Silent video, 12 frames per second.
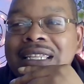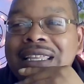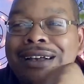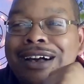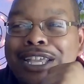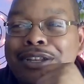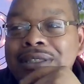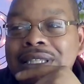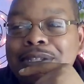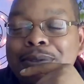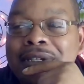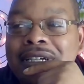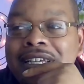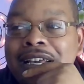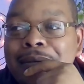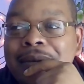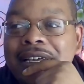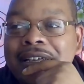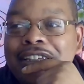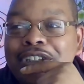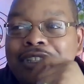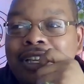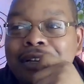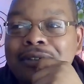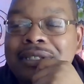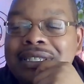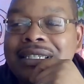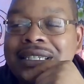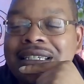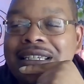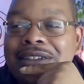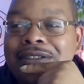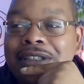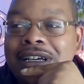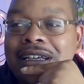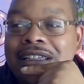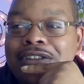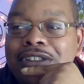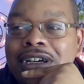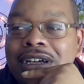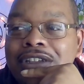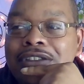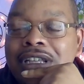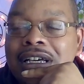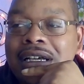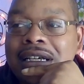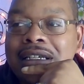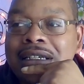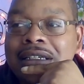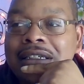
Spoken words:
Like you didn't think this was gonna come, huh? You thought I was, you thought.